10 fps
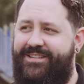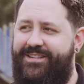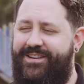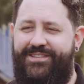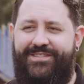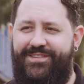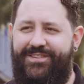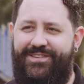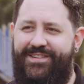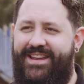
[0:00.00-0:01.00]

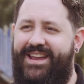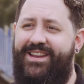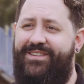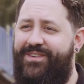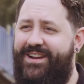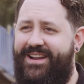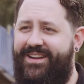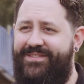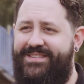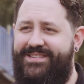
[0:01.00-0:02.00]
go-to need when
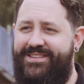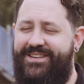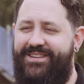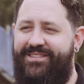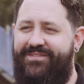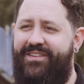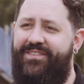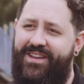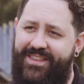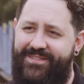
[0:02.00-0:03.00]
it comes to if they've hurt